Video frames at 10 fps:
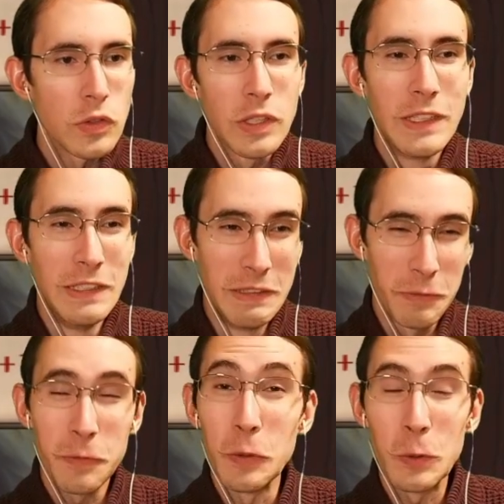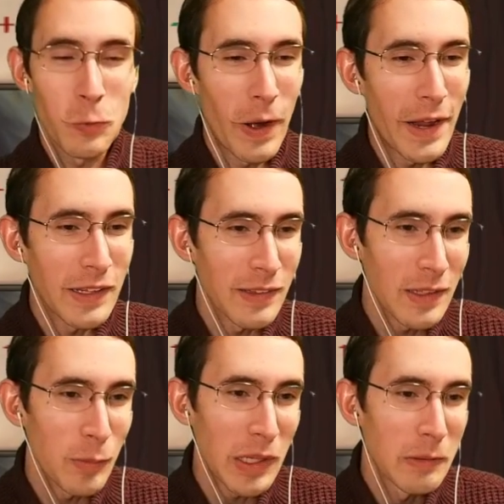Just full
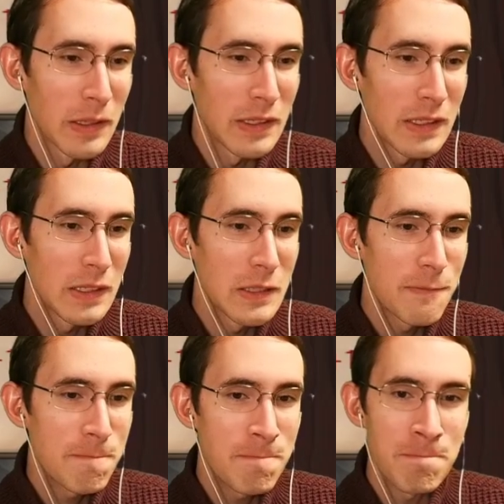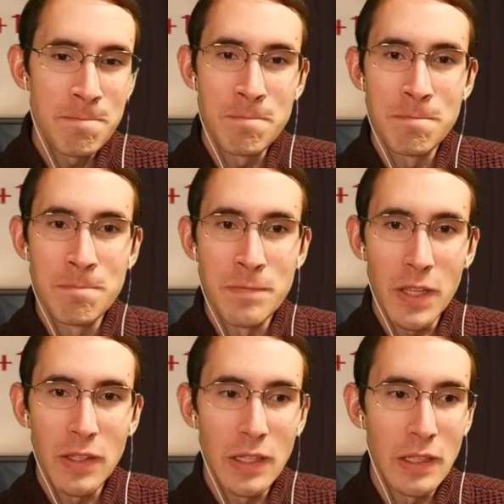dragon theming.
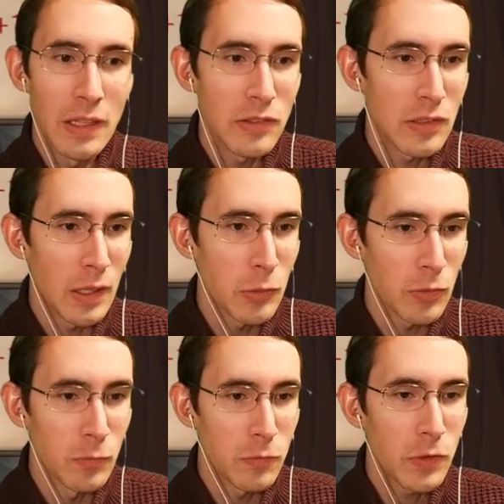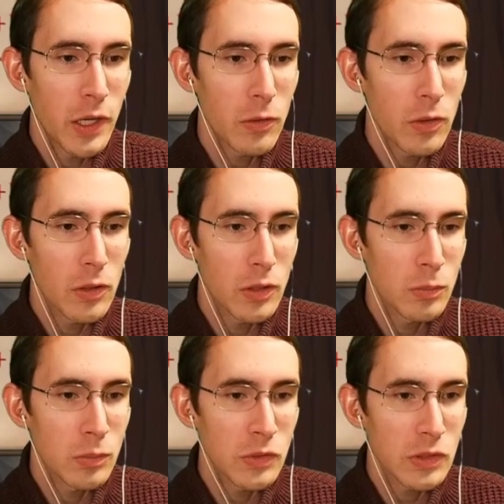Hmm, and then less damage from
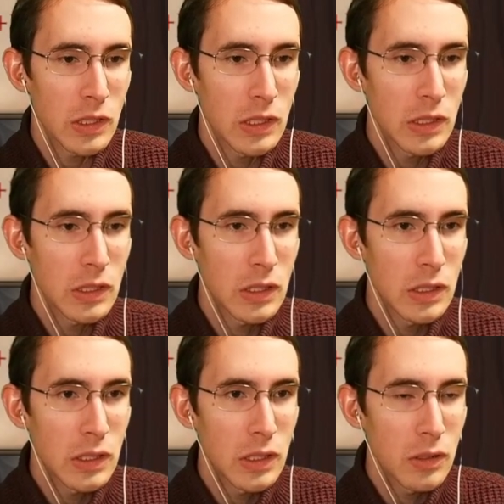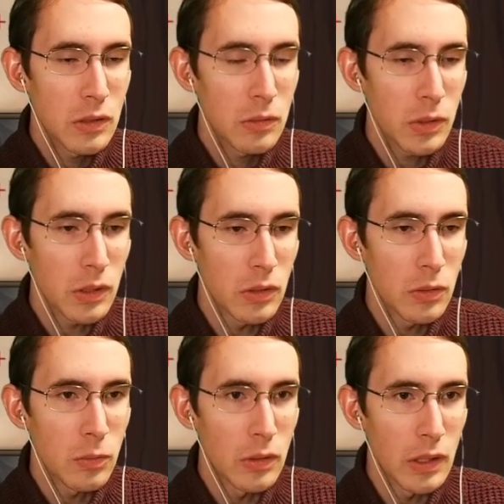firearms. Could
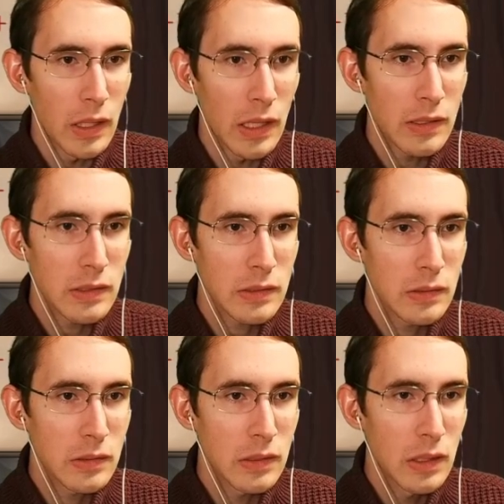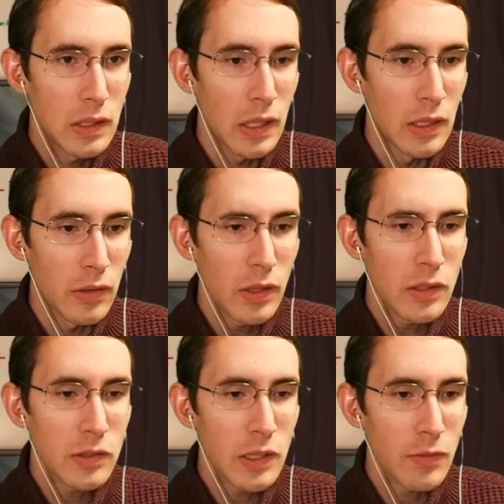do that. And I
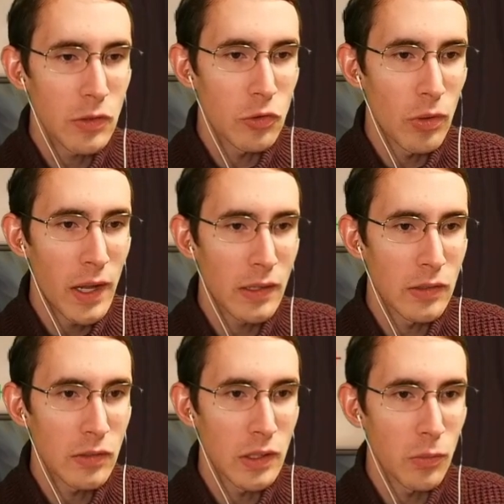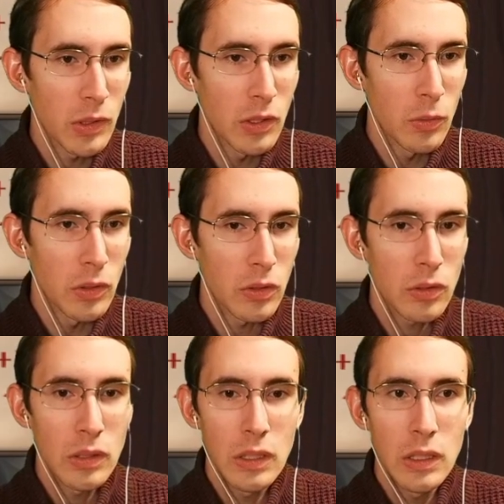think instead of the Dragon Slayer, we go
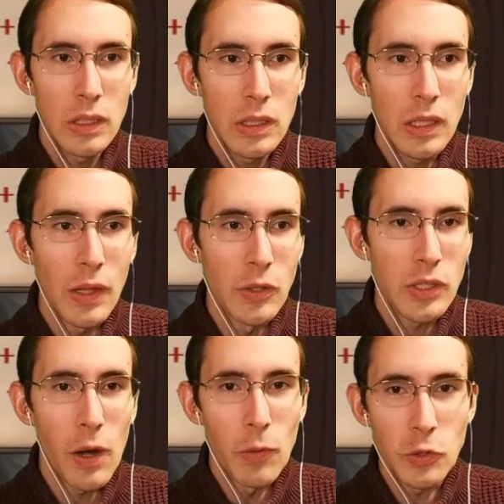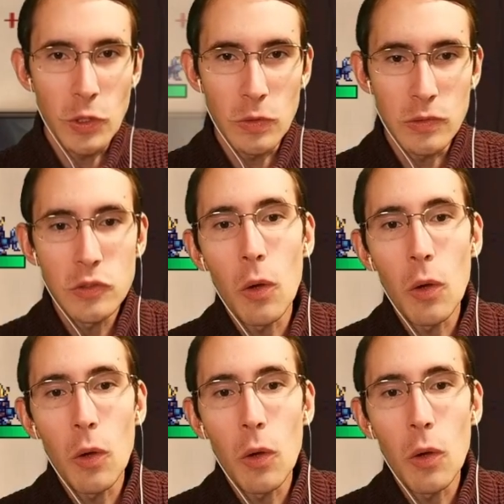with, yeah, the Tower Shield.